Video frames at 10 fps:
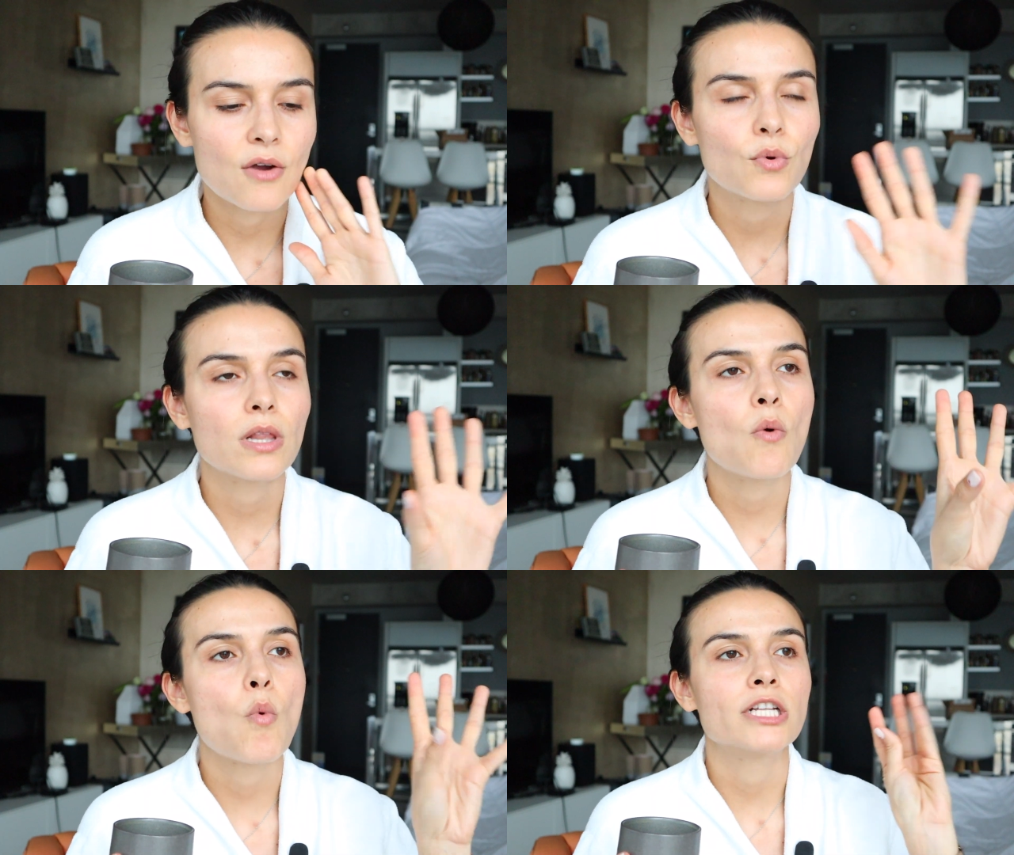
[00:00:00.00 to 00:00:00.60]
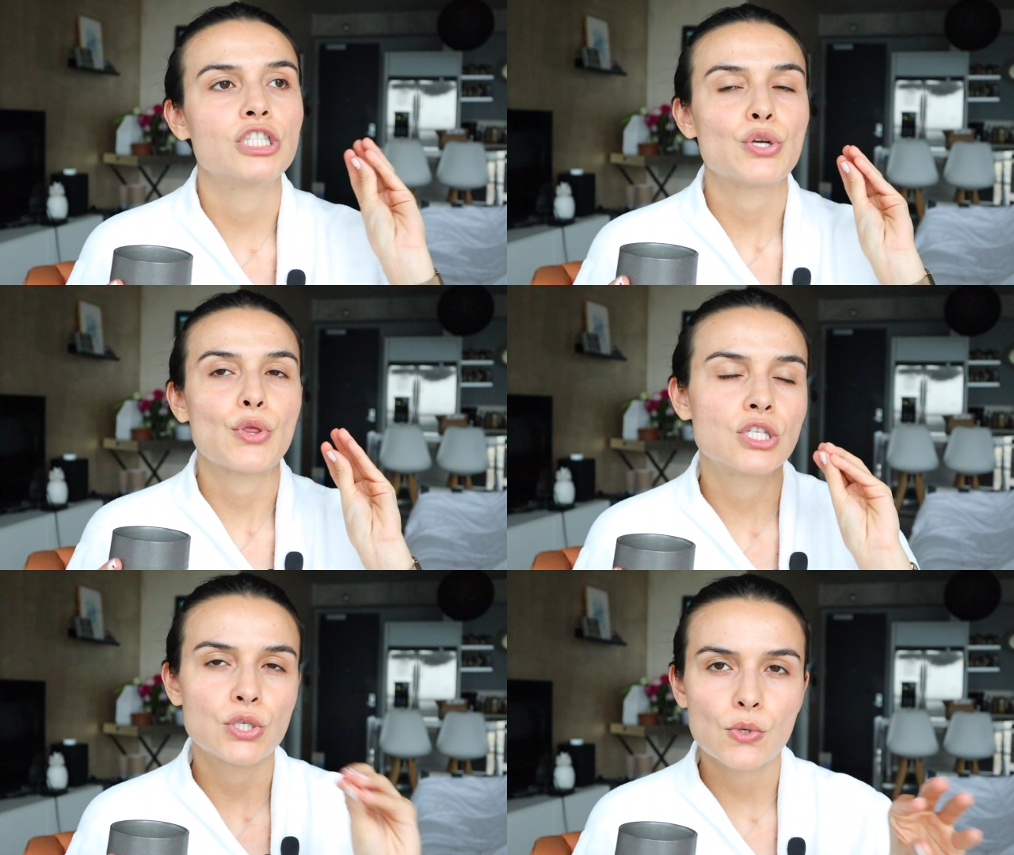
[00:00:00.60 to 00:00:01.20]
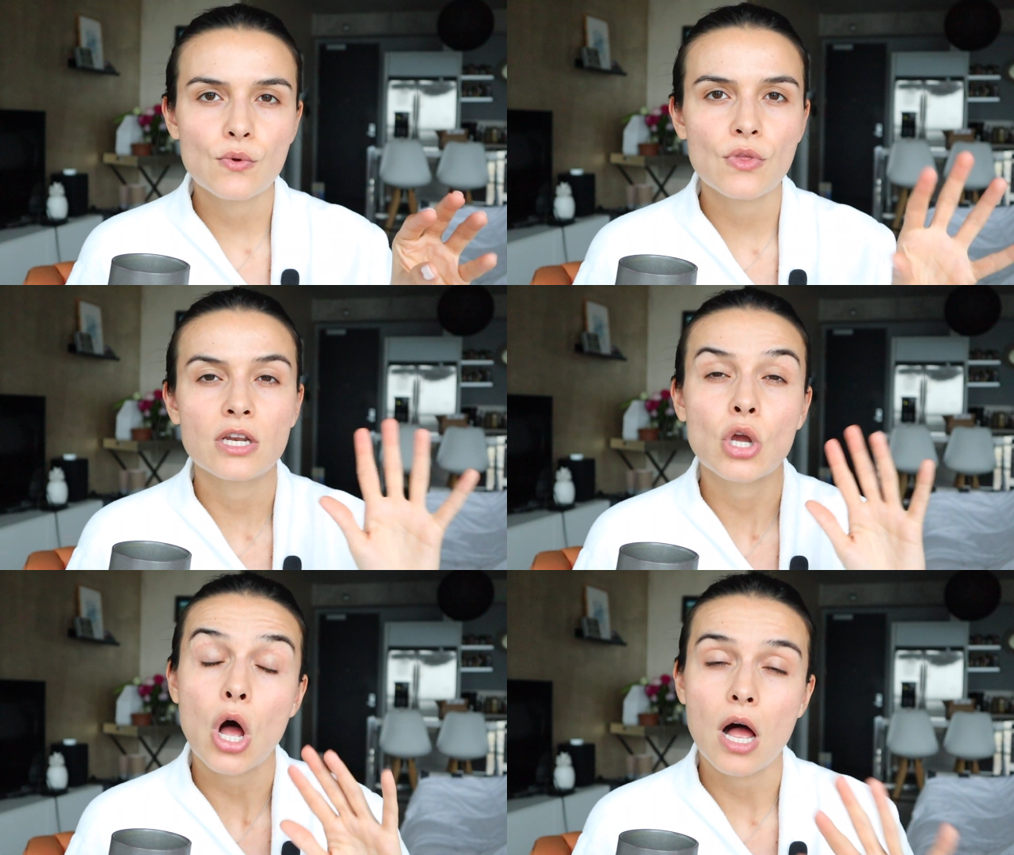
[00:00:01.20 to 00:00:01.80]
I really want to soothe
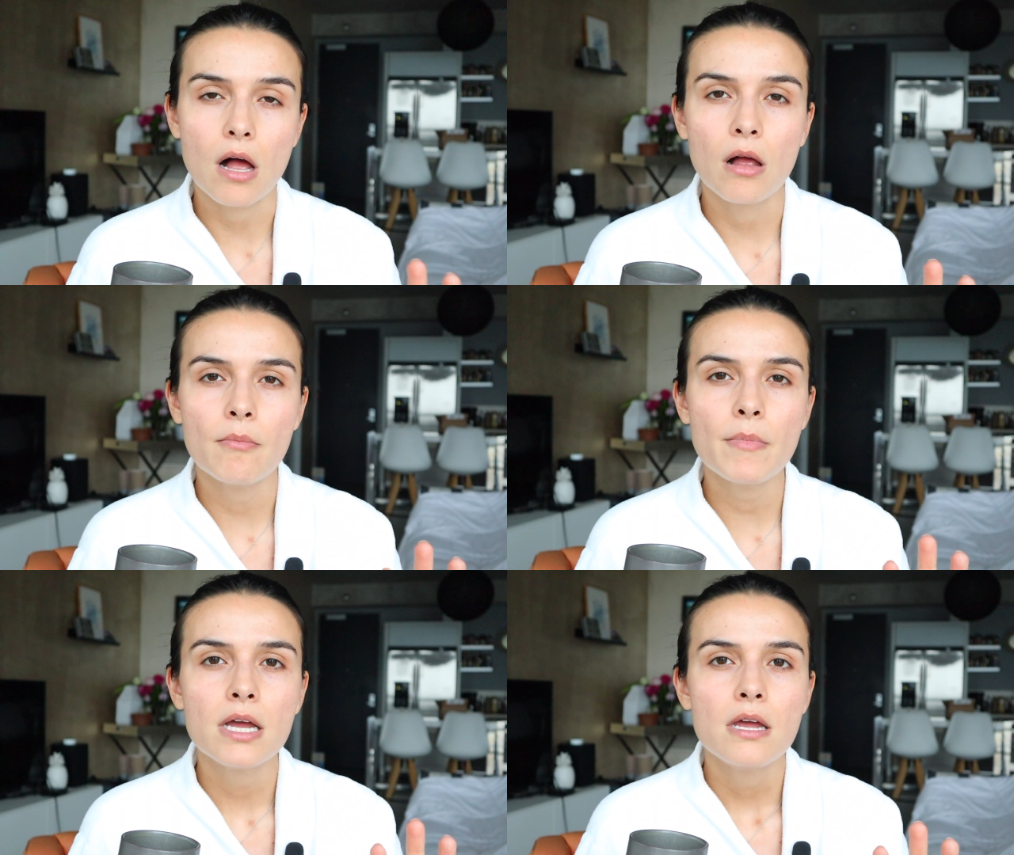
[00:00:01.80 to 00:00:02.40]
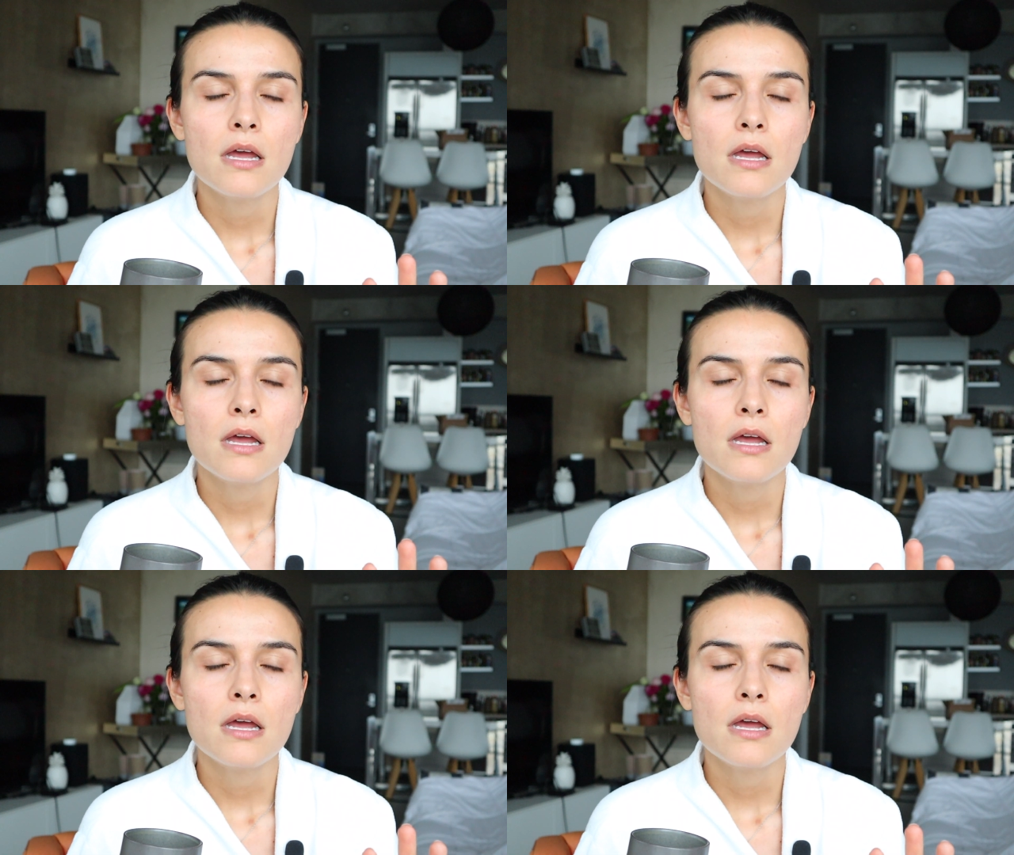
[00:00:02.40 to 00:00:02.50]
and calm